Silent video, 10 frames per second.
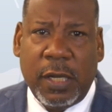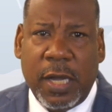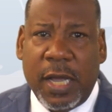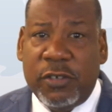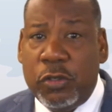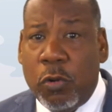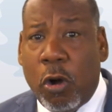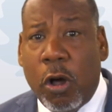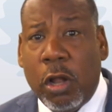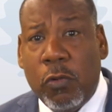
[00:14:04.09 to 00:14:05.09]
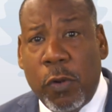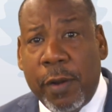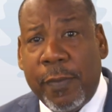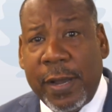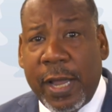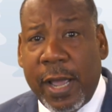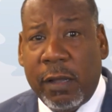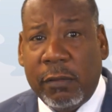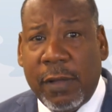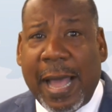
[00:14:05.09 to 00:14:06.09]
As you are all aware by
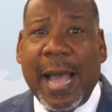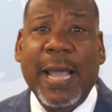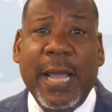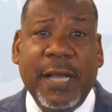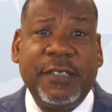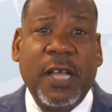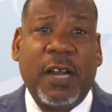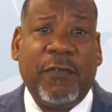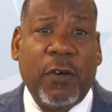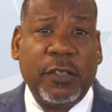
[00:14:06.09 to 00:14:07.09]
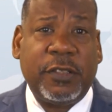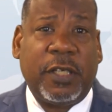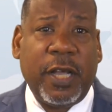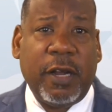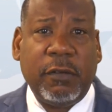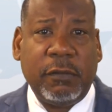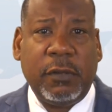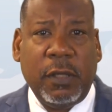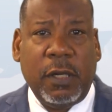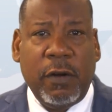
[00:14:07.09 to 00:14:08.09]
now, I aged out of foster care,
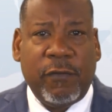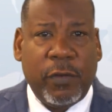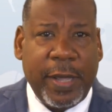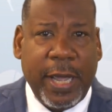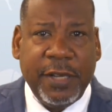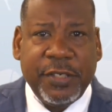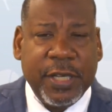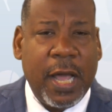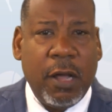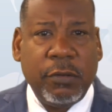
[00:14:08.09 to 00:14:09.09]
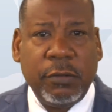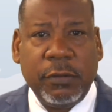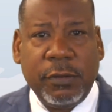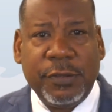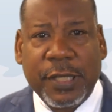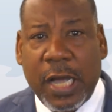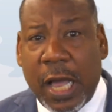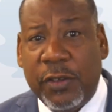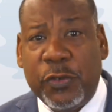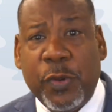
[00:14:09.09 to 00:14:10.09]
from aging out to
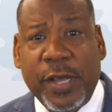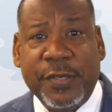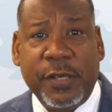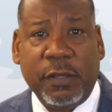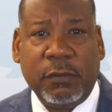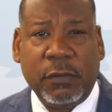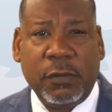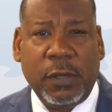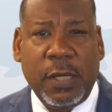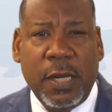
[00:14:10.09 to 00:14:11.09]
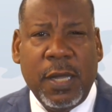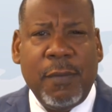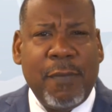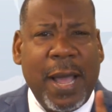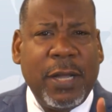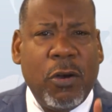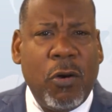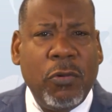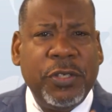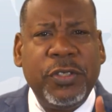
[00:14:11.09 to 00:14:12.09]
college president. My
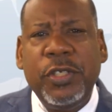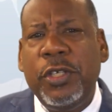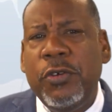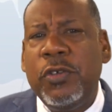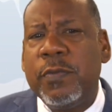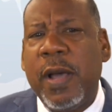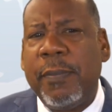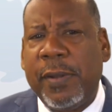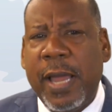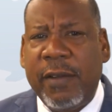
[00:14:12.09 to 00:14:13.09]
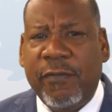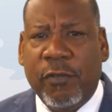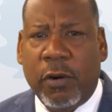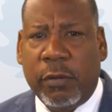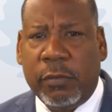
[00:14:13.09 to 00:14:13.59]
goal is to use my platform